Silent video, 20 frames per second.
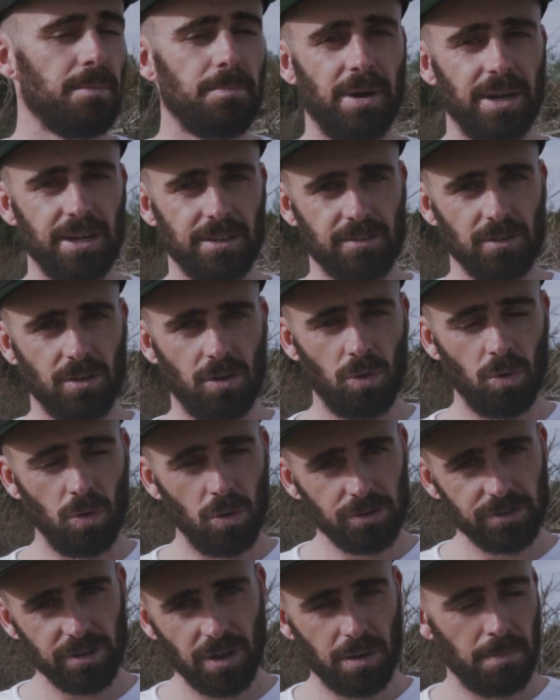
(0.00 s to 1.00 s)
but it's
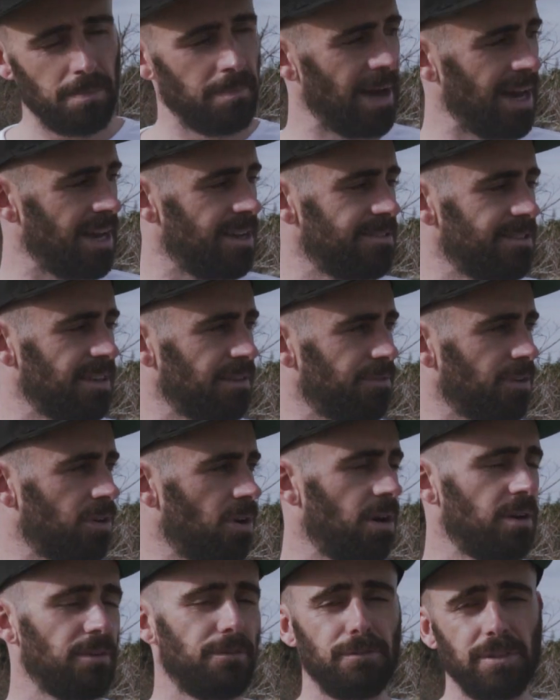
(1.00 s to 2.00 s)
also amazing for
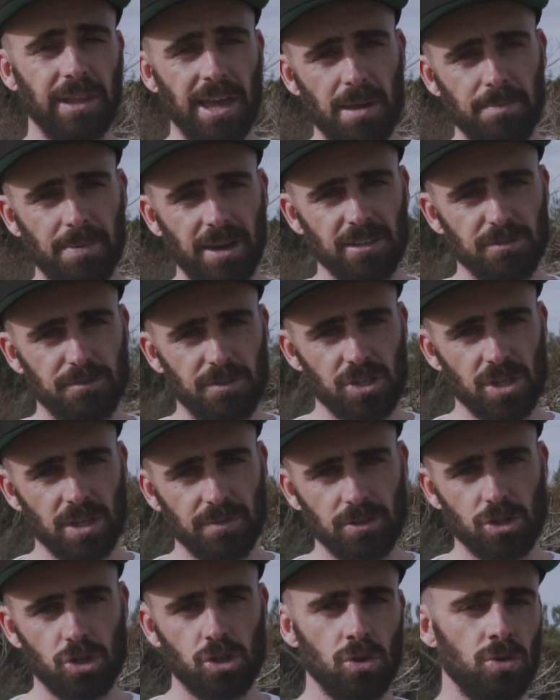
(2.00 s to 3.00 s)
kind of land-based fishing
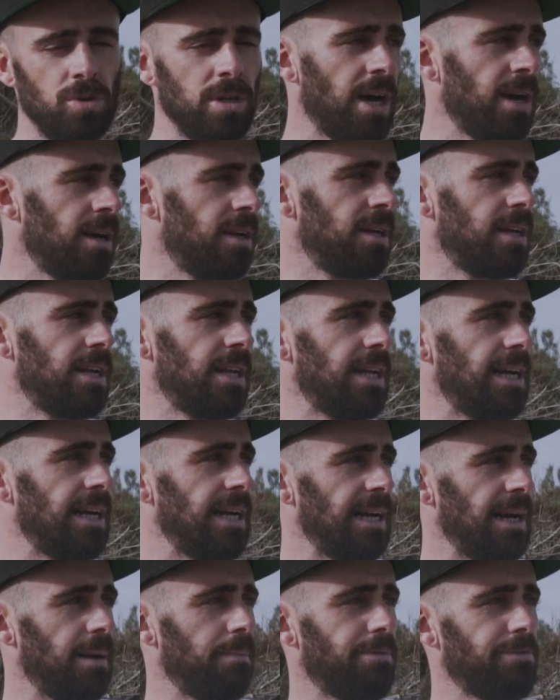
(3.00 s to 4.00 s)
for tuna,
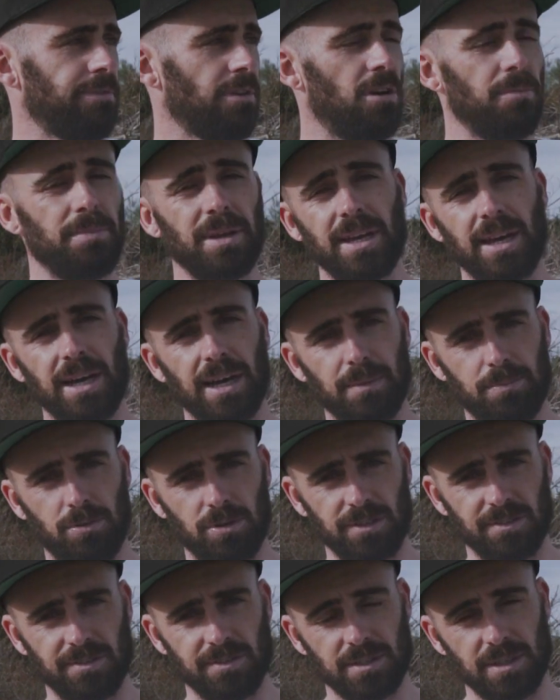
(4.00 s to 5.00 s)
throwing big hard
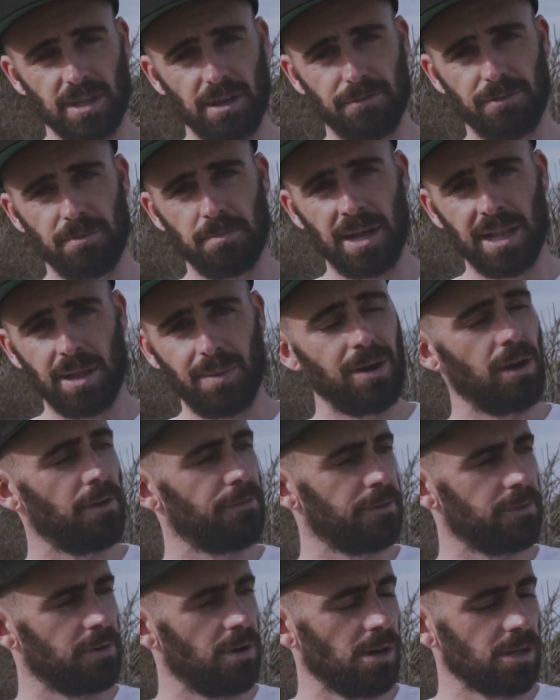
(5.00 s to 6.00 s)
bodies and stuff for mulloway
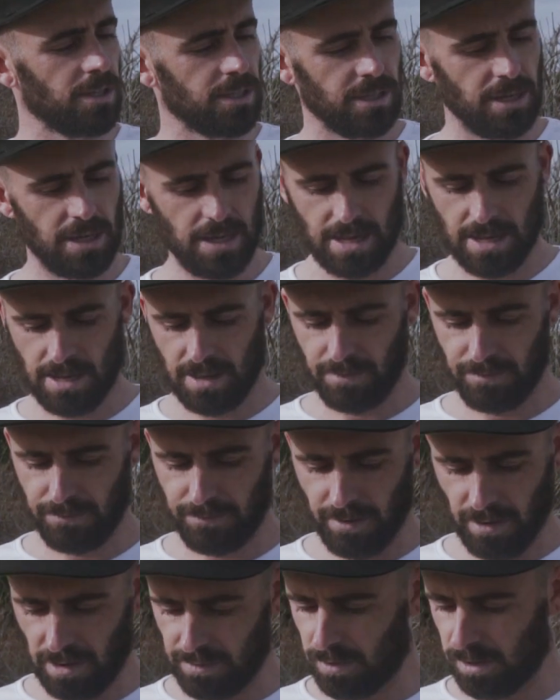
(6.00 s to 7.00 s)
off the rocks.
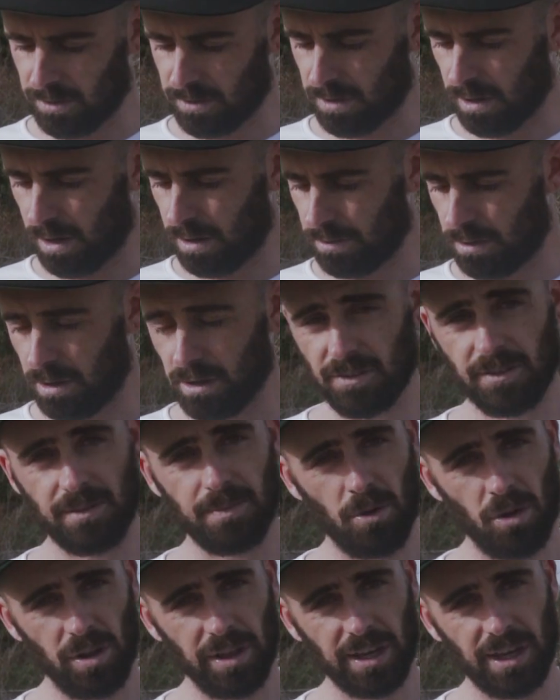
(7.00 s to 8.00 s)
Very versatile rod,
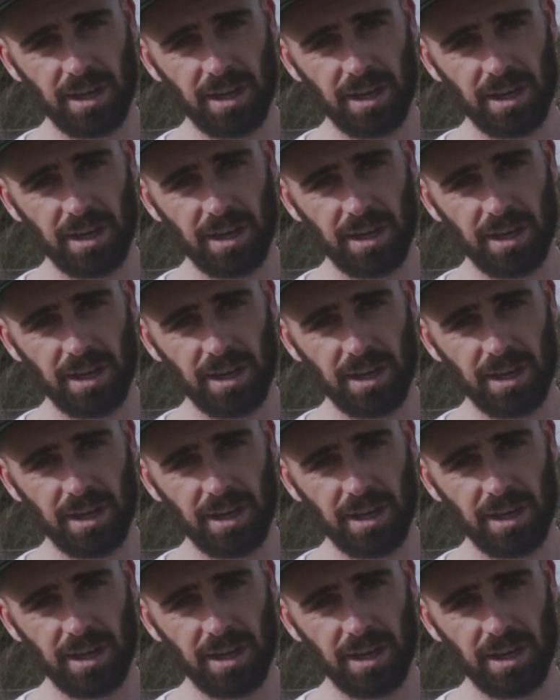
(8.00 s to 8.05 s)
smaller